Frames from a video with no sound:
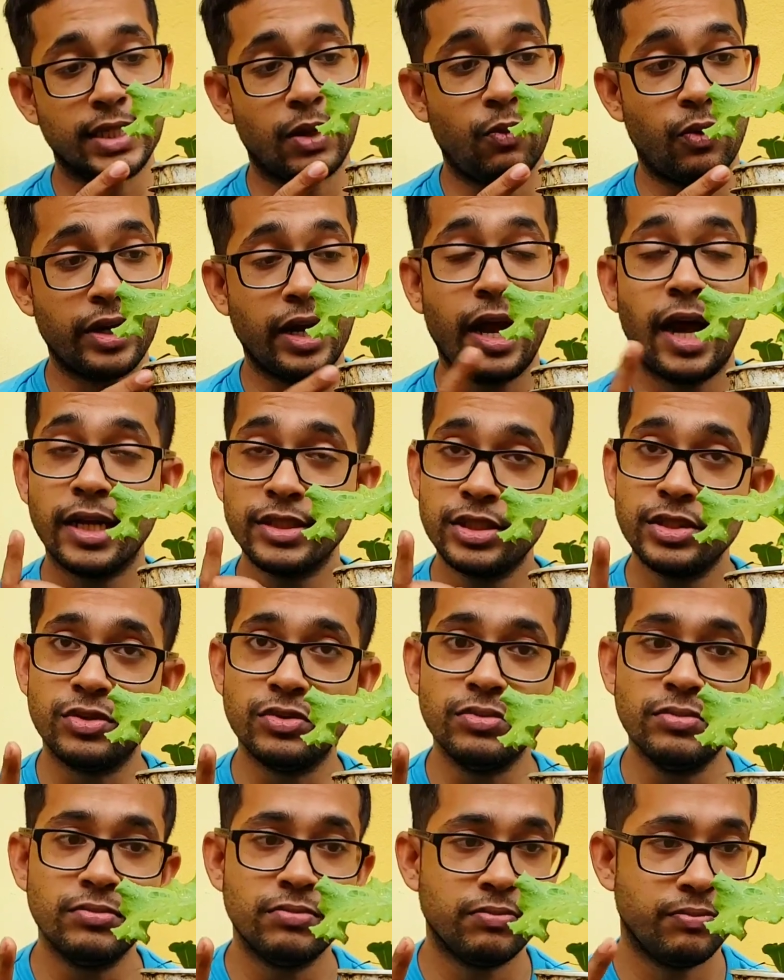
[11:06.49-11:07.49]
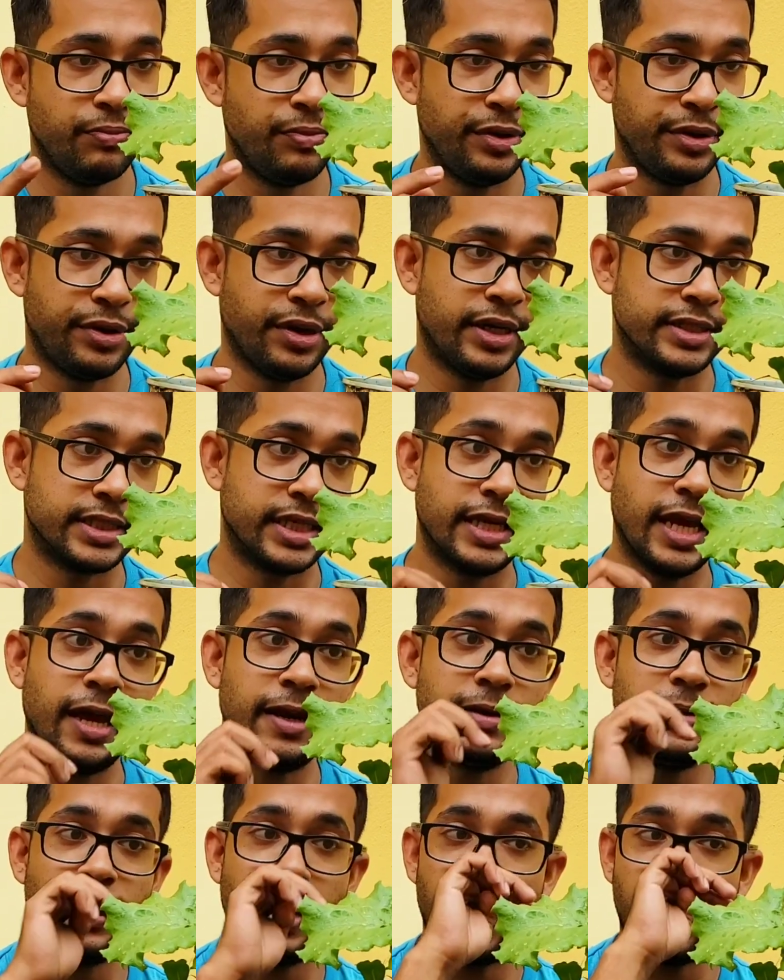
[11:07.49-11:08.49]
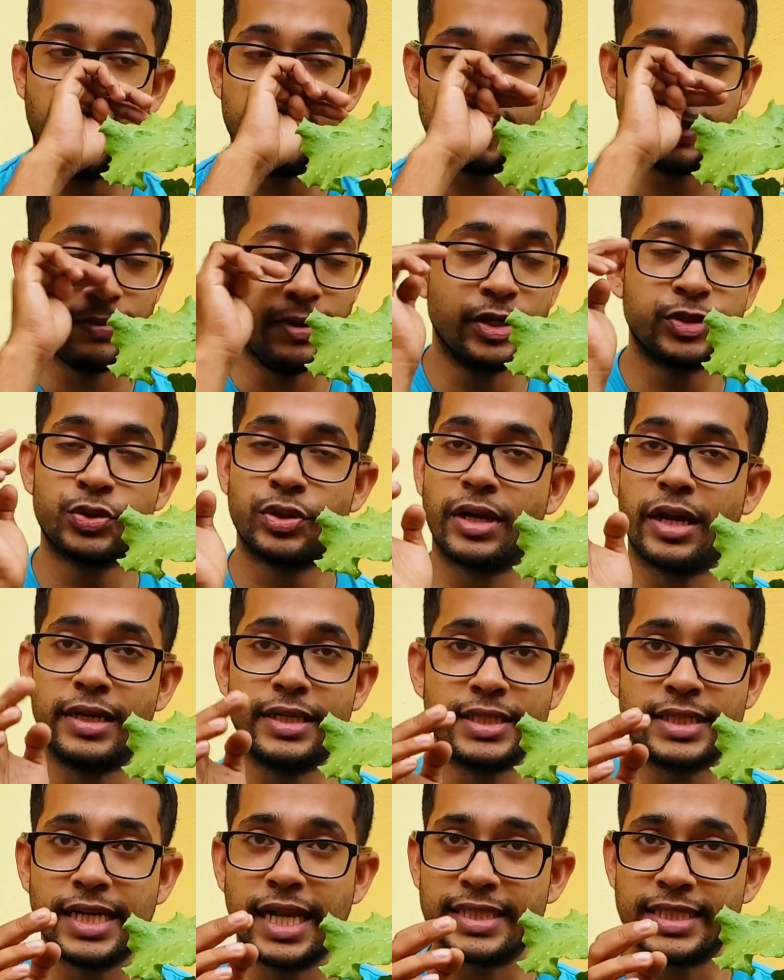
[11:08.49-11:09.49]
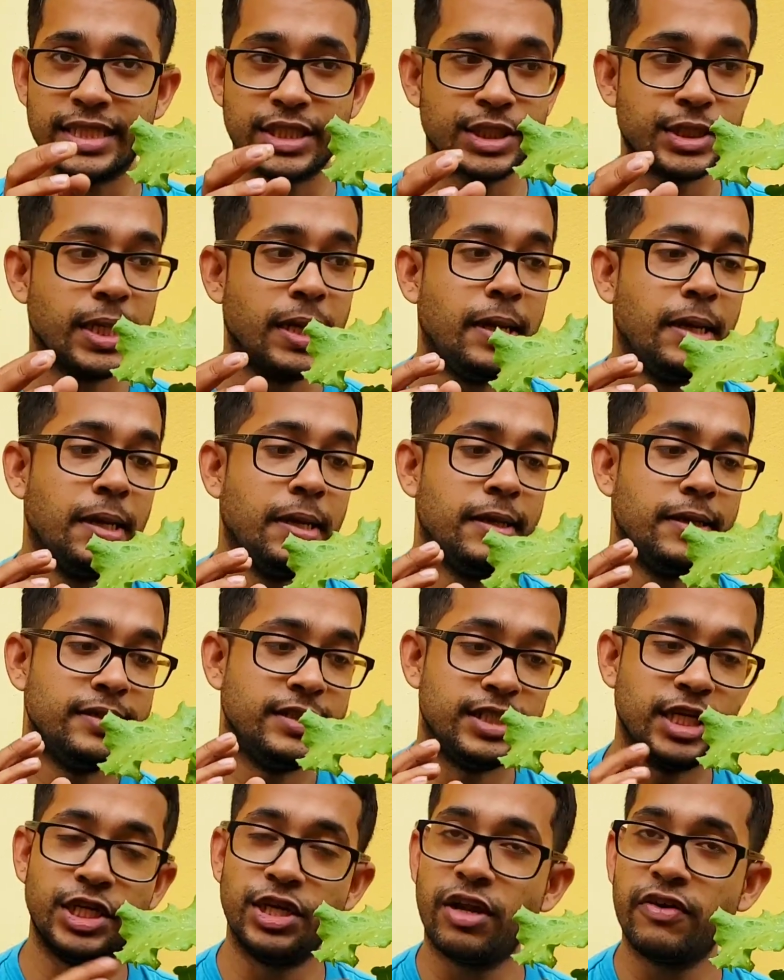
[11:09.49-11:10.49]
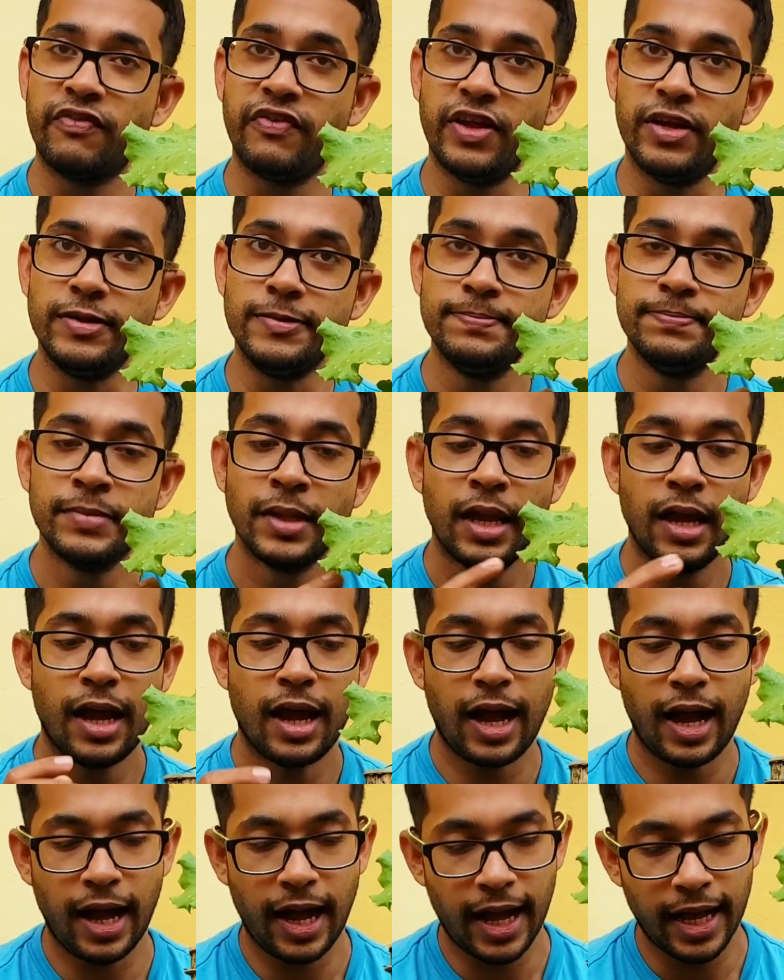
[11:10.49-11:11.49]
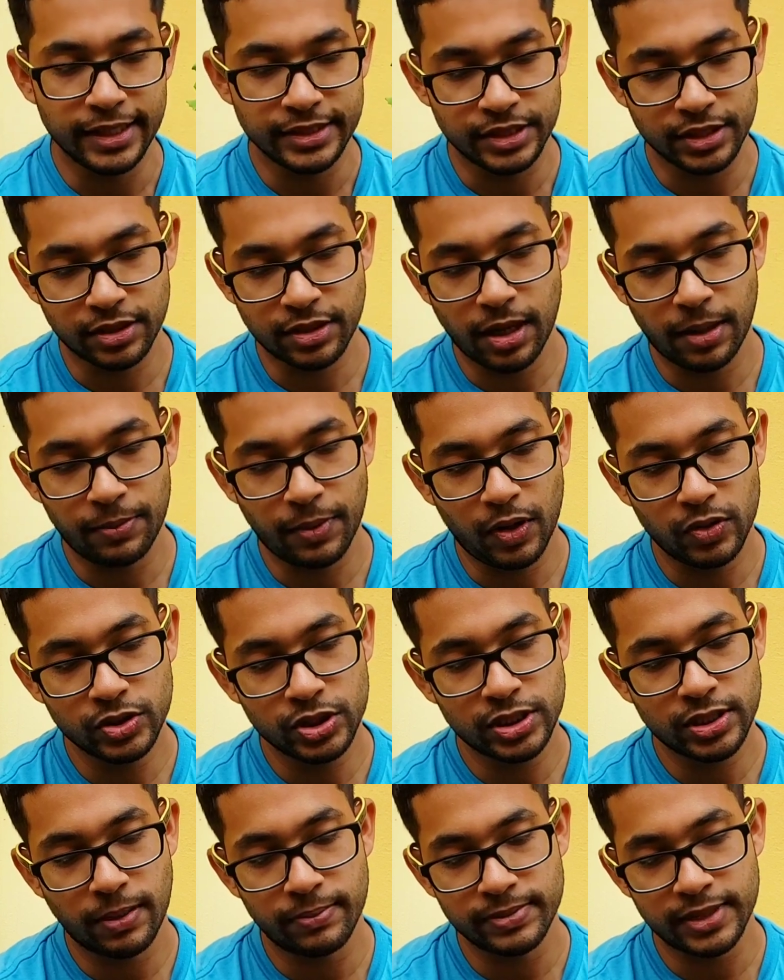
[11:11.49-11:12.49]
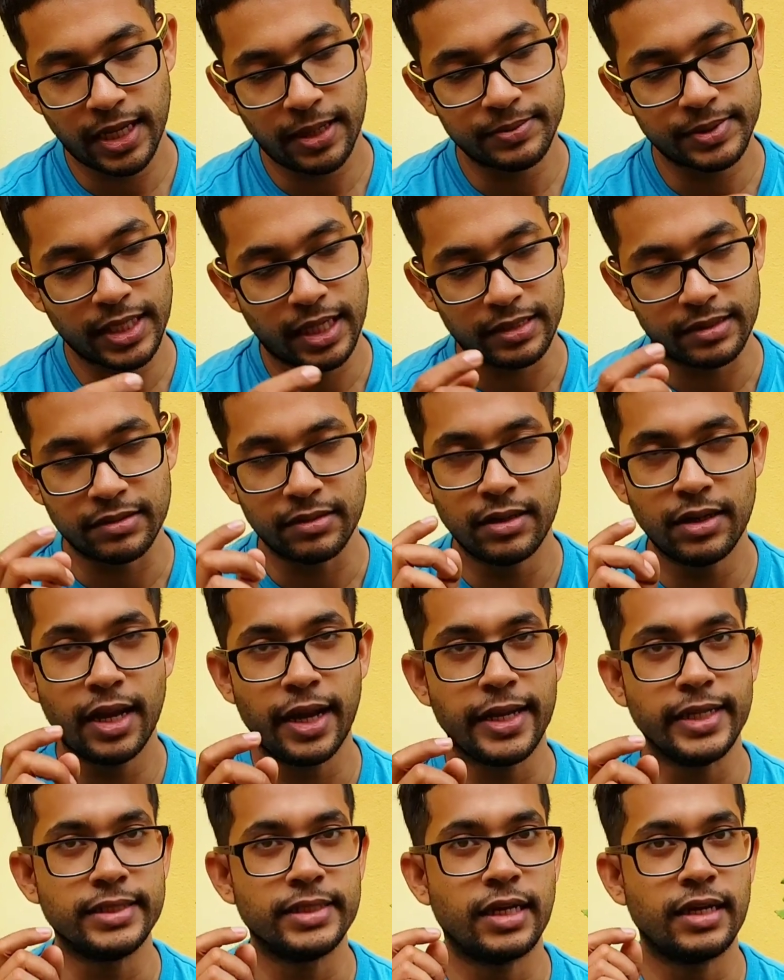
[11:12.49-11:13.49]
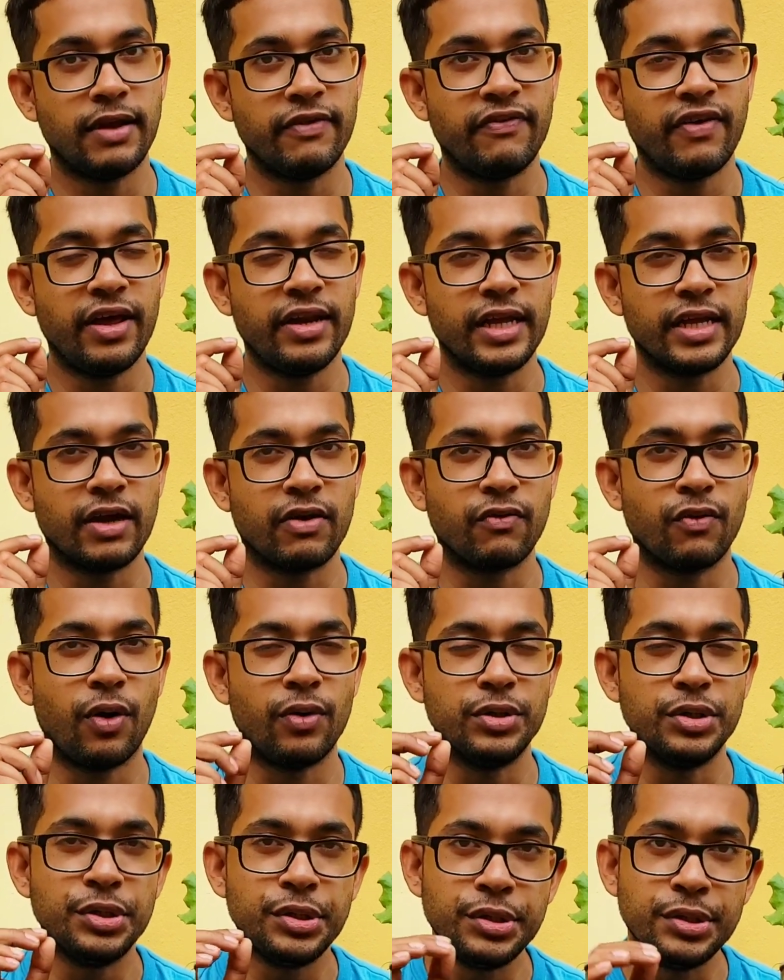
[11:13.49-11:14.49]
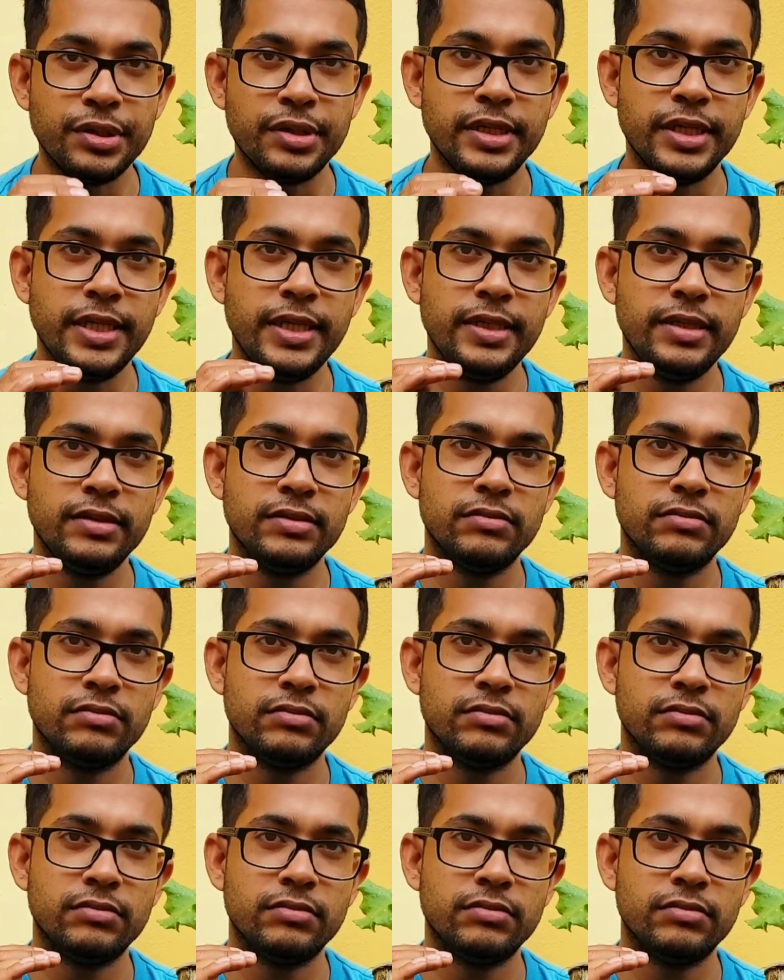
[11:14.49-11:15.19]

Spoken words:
And what I had to do, because again, I had to make sure that this lettuce did not fail, I had to come out sometimes at night, and I find like around early